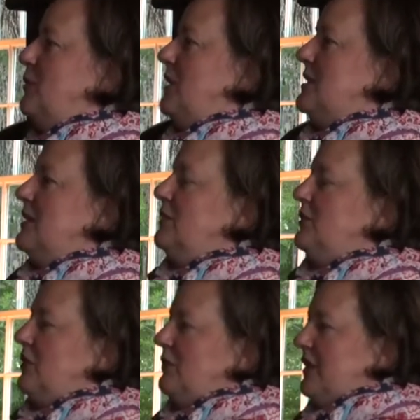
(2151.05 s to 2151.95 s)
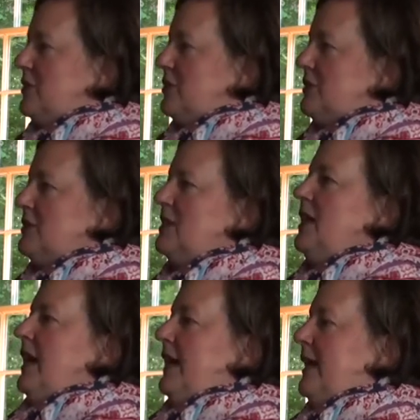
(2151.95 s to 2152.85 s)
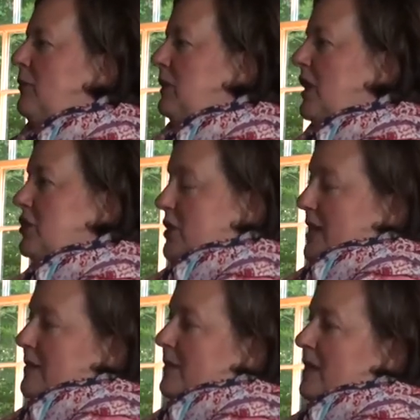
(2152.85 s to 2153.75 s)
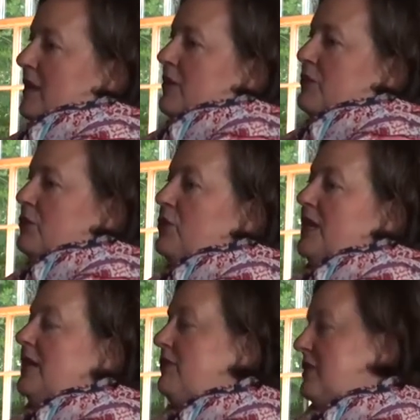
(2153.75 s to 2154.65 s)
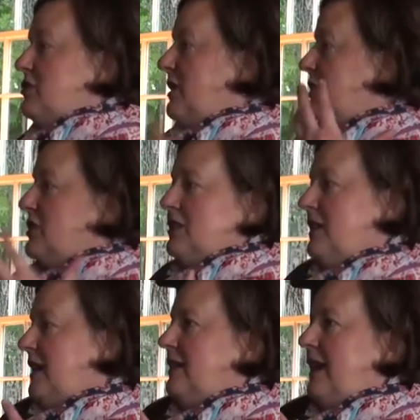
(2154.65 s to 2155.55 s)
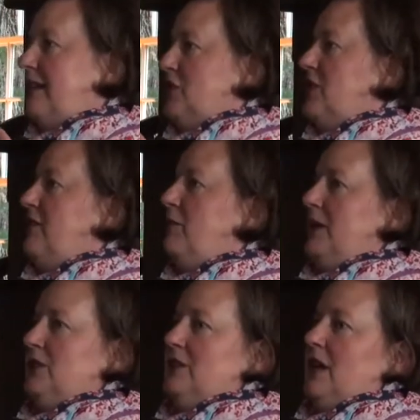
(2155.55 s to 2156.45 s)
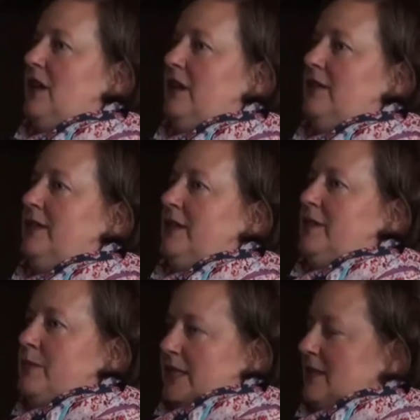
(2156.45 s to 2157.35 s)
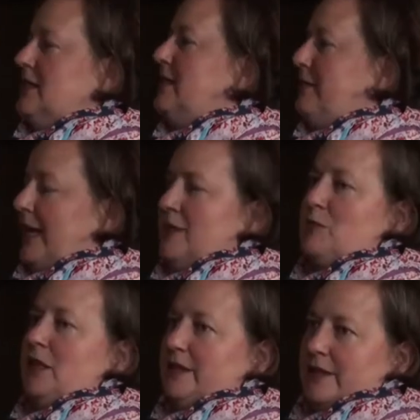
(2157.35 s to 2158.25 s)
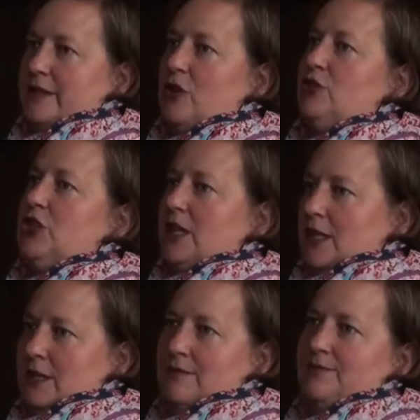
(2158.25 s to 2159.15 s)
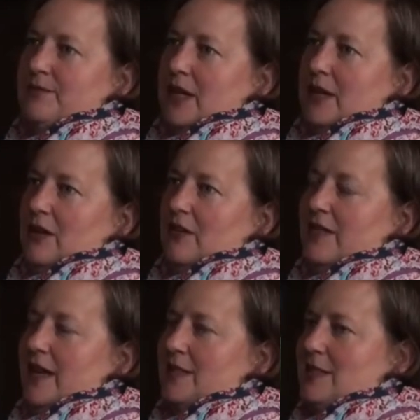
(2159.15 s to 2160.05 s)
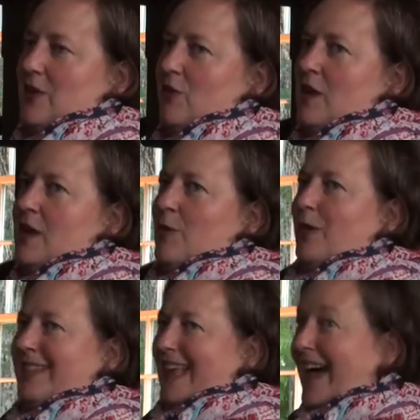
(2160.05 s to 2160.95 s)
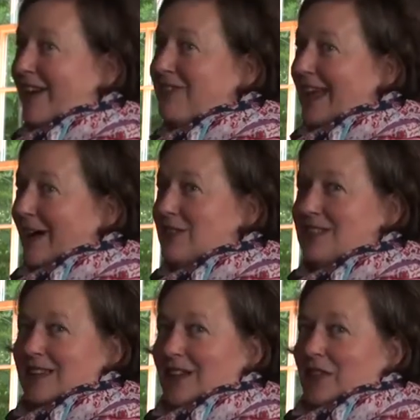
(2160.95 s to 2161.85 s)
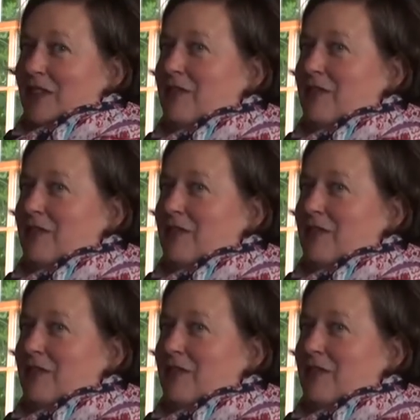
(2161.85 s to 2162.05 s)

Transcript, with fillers: that want to start their own ventures and help launch them through the infrastructure and knowledge they've built on business and management and coaching and and all of that so what they have now is like a, a